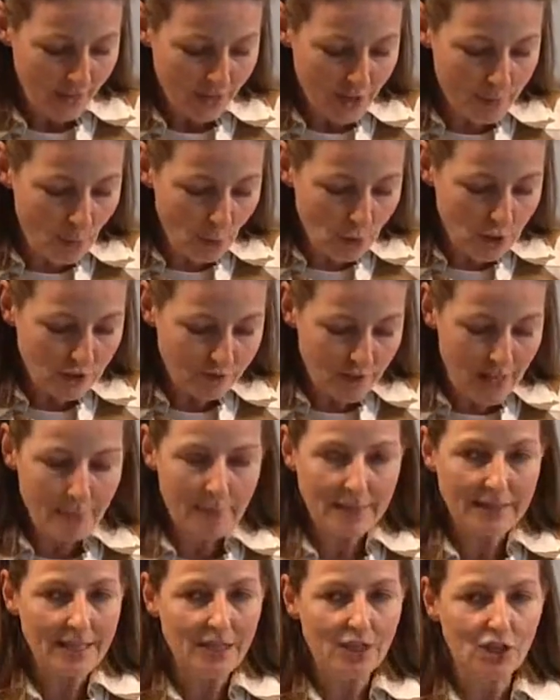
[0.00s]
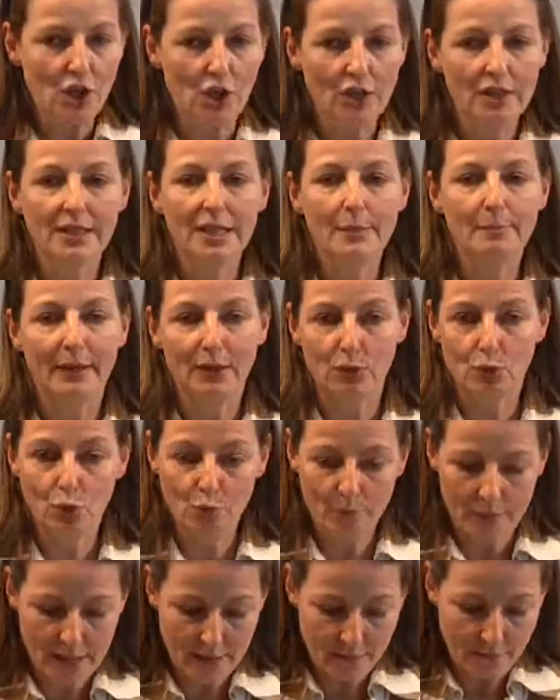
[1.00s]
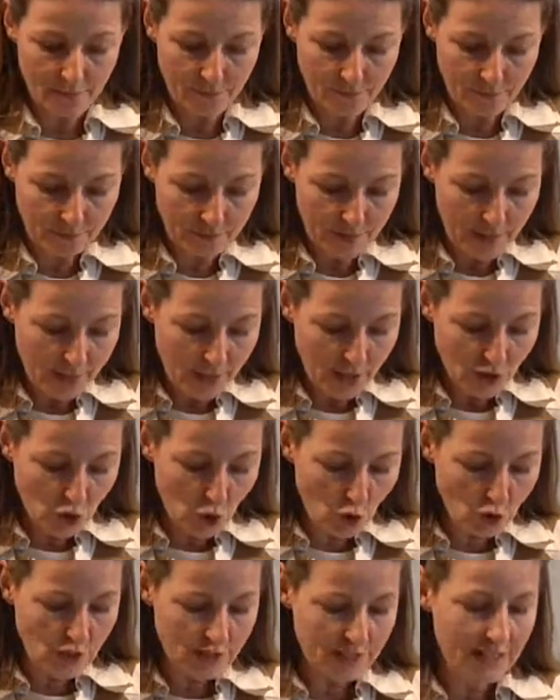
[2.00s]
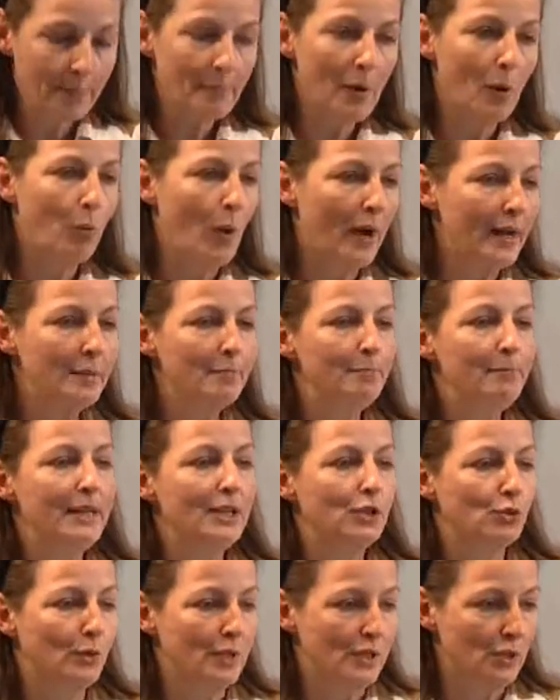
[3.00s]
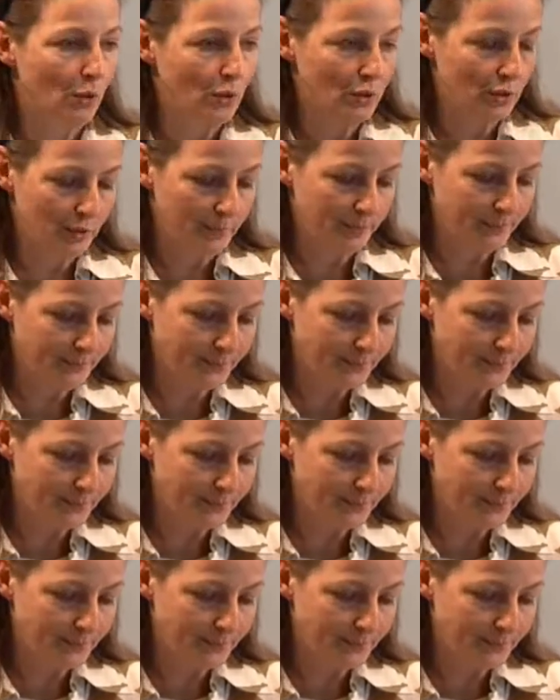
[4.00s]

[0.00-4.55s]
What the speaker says: The most famous is certainly Batumi, Georgia's #1 beach resort.